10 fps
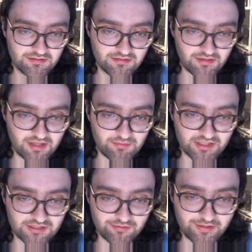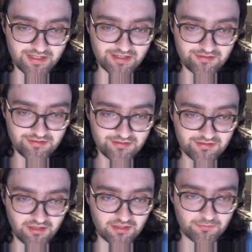They might go here,
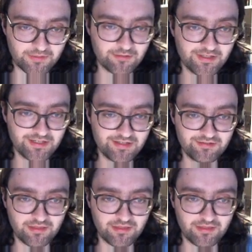and then we go here, and